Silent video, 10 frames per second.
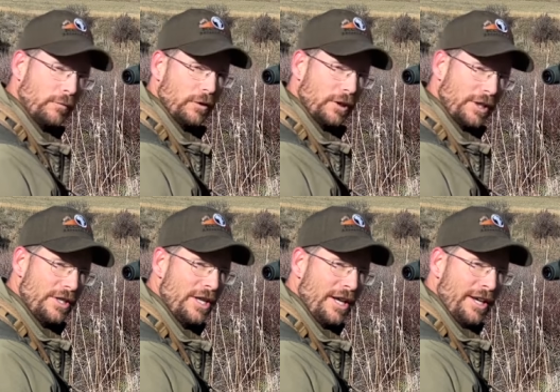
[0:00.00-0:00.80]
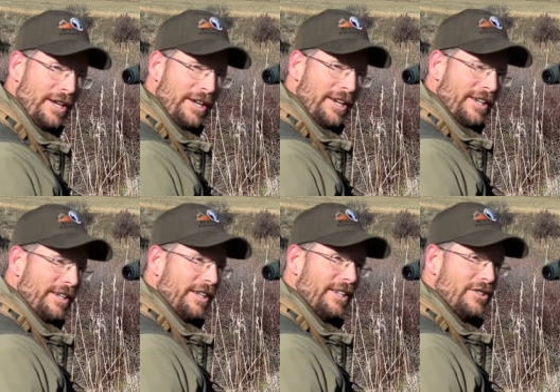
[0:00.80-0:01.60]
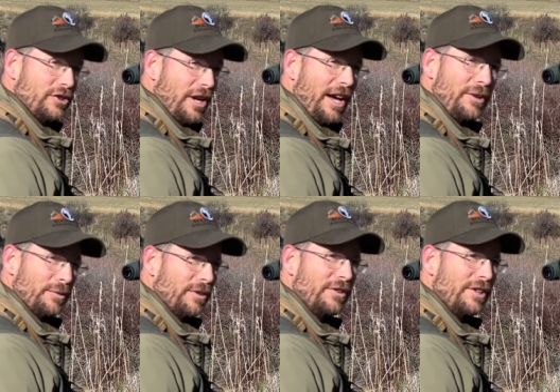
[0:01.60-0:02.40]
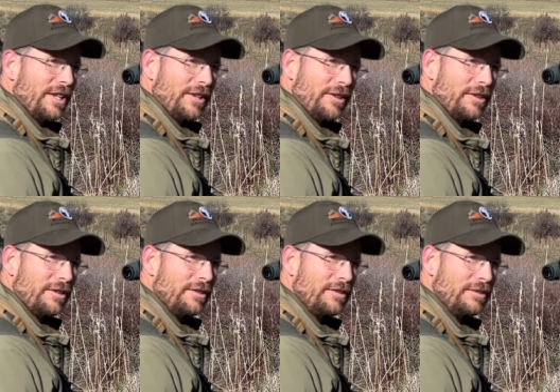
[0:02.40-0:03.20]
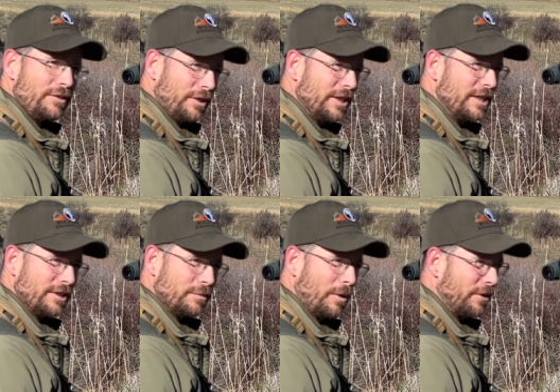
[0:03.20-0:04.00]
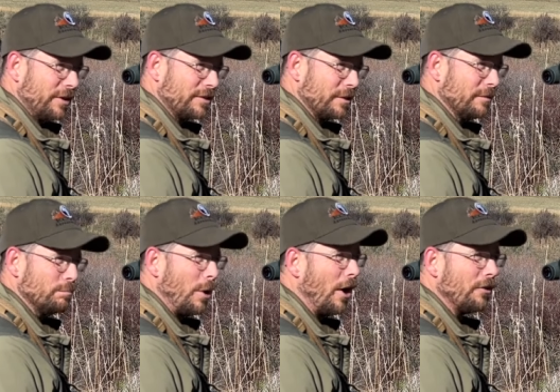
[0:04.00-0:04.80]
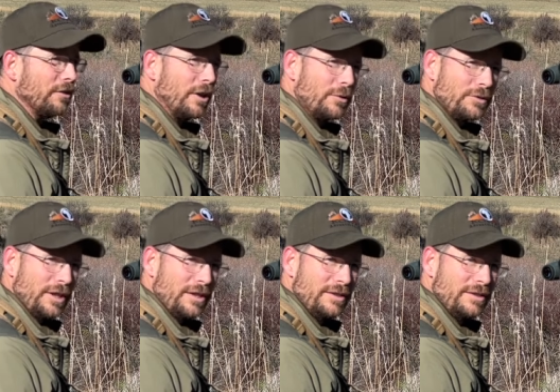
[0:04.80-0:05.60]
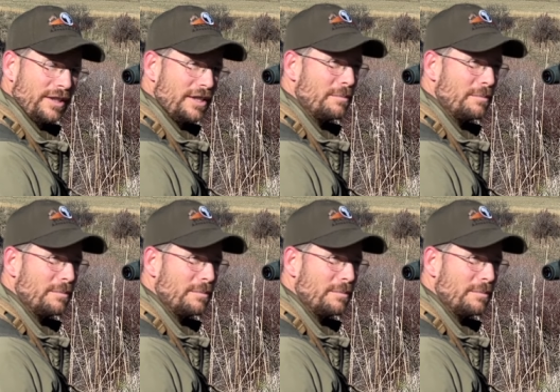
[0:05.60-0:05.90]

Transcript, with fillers: for looking in shadows underneath trees, whether it's a ponderosa in the